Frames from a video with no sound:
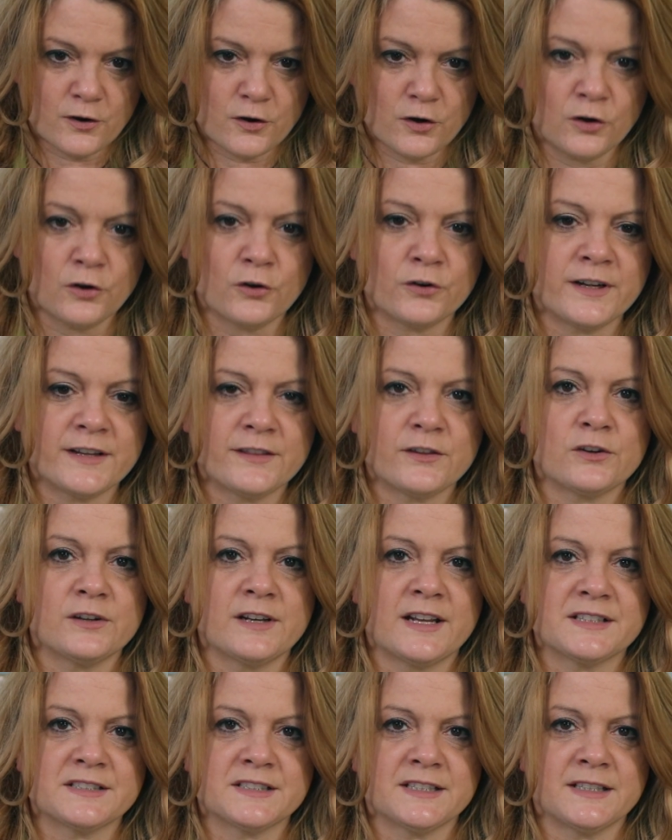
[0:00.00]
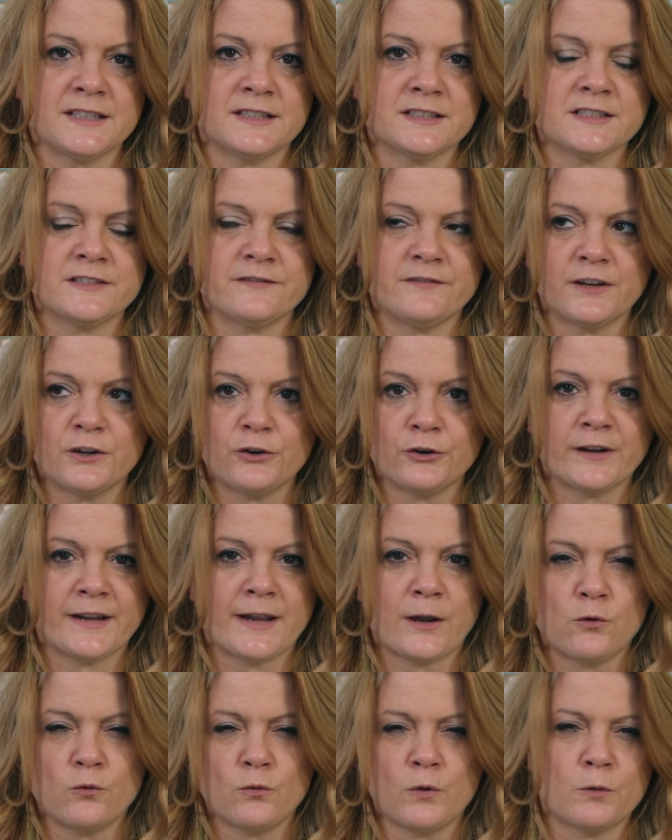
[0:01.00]
learning their lessons, figuring
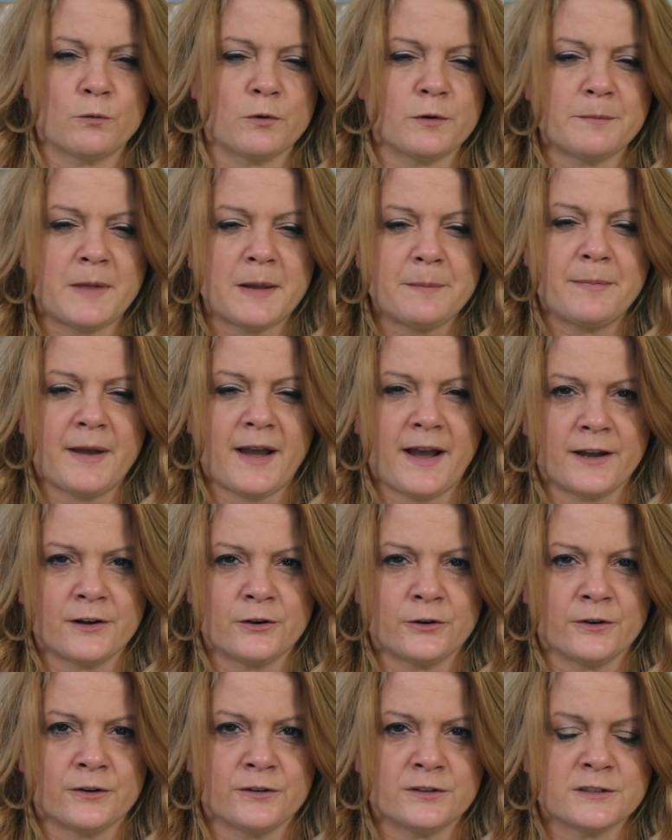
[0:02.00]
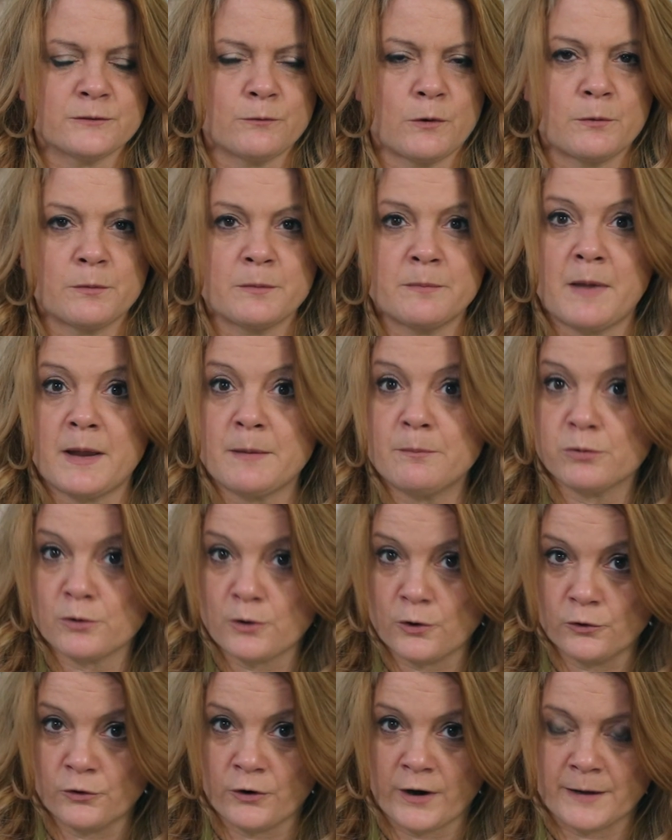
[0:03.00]
out what were my patterns, what were my
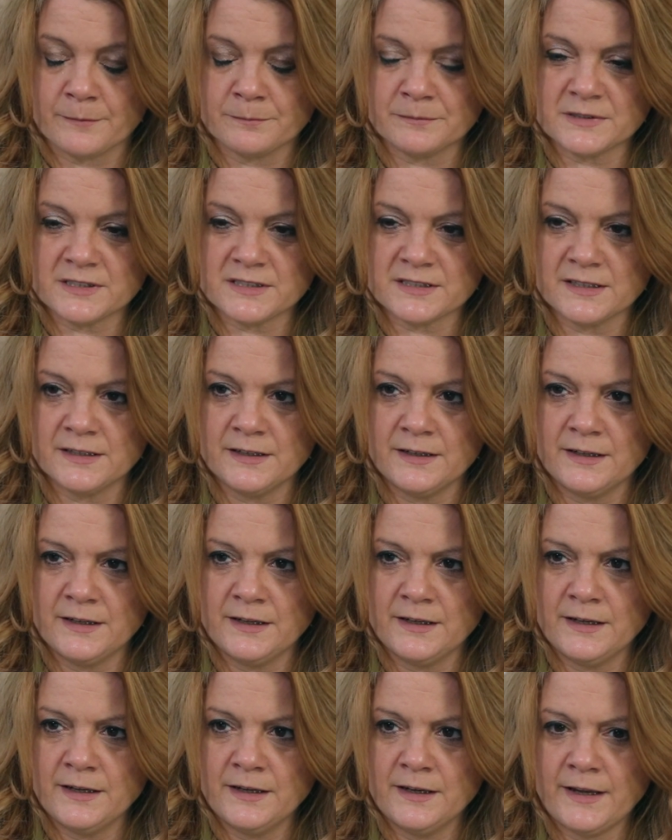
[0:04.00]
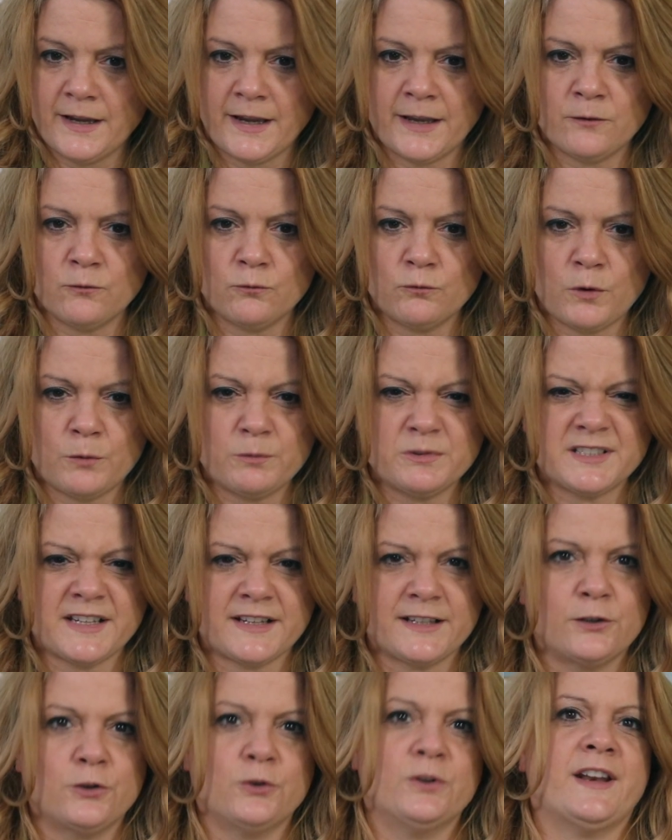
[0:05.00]
programs, and what was
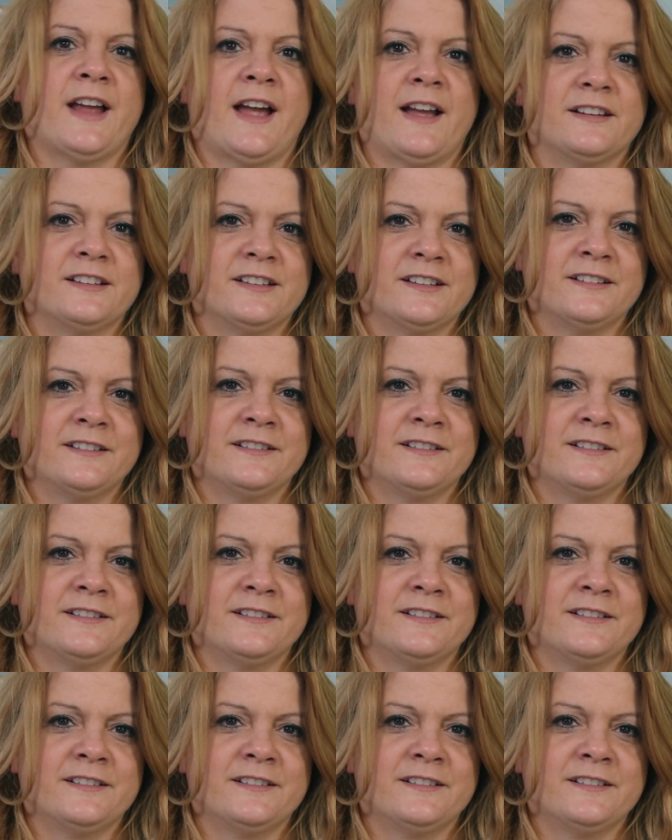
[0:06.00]
I good at?